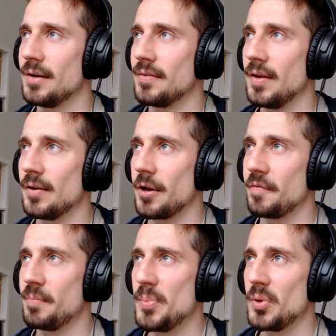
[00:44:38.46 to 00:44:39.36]
think a lot
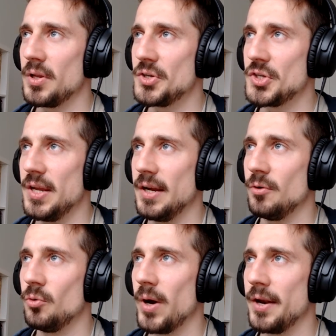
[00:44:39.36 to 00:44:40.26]
of people listening
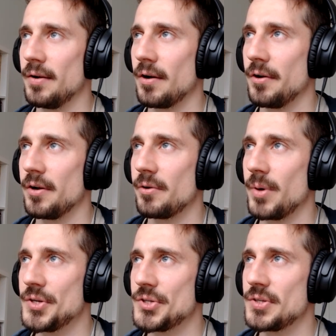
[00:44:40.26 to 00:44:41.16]
who had a cardiac
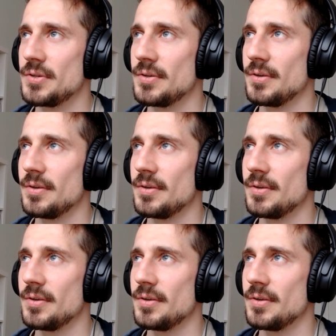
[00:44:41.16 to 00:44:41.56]
arrest,